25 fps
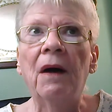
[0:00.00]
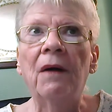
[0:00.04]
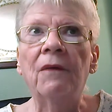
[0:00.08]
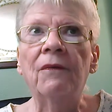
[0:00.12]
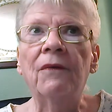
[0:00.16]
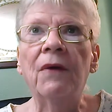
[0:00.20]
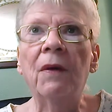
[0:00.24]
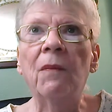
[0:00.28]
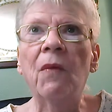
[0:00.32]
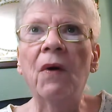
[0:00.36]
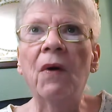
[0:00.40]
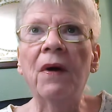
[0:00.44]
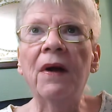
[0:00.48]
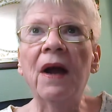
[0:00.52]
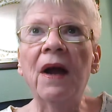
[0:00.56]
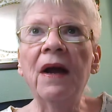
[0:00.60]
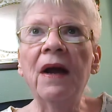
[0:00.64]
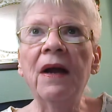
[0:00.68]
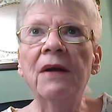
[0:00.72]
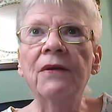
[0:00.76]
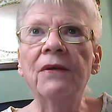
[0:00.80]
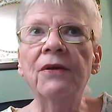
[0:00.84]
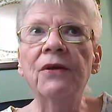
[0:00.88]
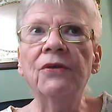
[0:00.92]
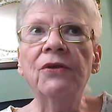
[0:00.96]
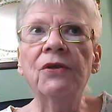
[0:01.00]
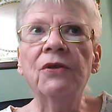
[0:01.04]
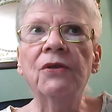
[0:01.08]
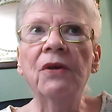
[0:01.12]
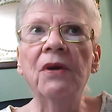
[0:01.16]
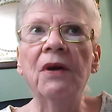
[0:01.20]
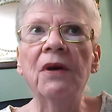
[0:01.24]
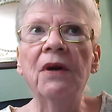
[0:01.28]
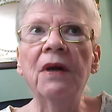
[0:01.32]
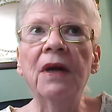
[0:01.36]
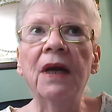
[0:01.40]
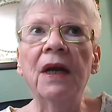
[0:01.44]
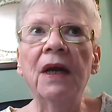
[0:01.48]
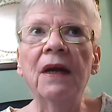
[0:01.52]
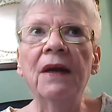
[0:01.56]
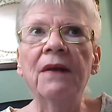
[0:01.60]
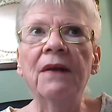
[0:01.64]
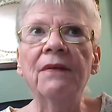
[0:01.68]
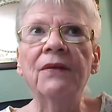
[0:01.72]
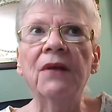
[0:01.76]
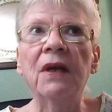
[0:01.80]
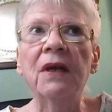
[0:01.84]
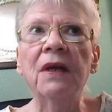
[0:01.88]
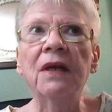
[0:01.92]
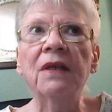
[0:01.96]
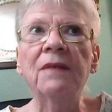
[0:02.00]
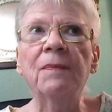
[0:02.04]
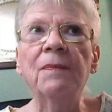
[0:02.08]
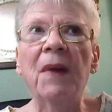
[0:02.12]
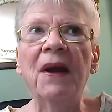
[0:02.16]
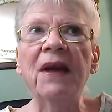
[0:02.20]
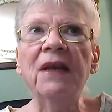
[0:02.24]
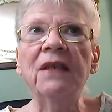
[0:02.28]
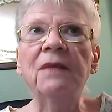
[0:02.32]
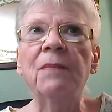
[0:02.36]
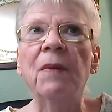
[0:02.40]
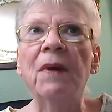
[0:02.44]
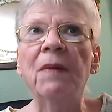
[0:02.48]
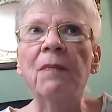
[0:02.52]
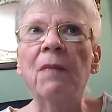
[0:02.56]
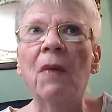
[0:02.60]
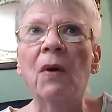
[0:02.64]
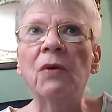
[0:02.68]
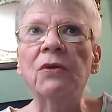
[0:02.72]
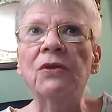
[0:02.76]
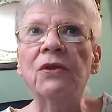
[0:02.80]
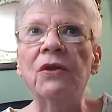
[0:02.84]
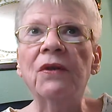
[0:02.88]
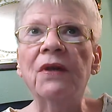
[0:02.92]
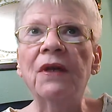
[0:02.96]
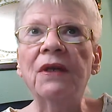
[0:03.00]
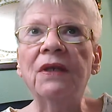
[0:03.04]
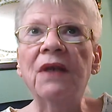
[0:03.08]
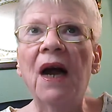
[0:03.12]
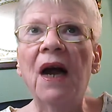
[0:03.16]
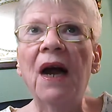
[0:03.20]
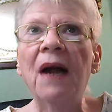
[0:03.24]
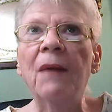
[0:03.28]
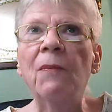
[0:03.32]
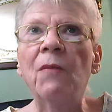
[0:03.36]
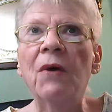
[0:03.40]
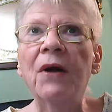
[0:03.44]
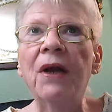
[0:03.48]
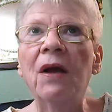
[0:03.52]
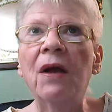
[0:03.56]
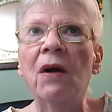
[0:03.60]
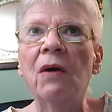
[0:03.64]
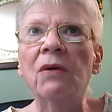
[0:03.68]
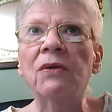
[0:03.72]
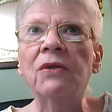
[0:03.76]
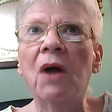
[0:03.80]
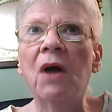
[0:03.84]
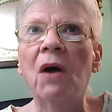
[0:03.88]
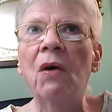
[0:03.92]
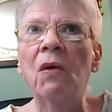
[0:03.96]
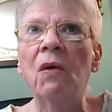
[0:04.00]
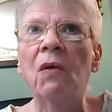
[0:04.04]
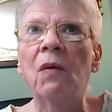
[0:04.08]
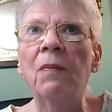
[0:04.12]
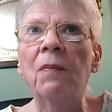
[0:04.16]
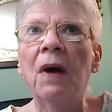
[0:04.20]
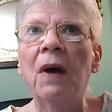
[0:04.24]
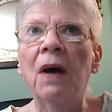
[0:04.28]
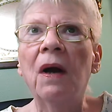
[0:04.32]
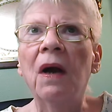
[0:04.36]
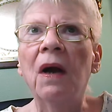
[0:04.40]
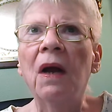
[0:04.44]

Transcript: From what I understood, he lives in his basement most of the time when he goes home.